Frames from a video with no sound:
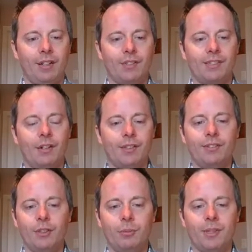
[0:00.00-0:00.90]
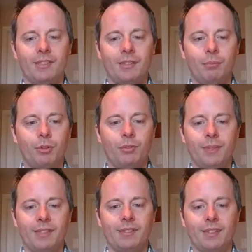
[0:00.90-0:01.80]
A result of numerous
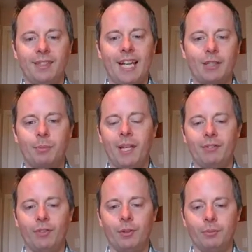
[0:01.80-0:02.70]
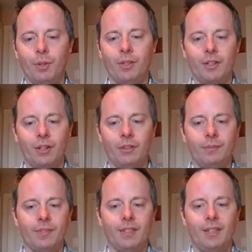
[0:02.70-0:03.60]
improvements to the Dash platform protocol,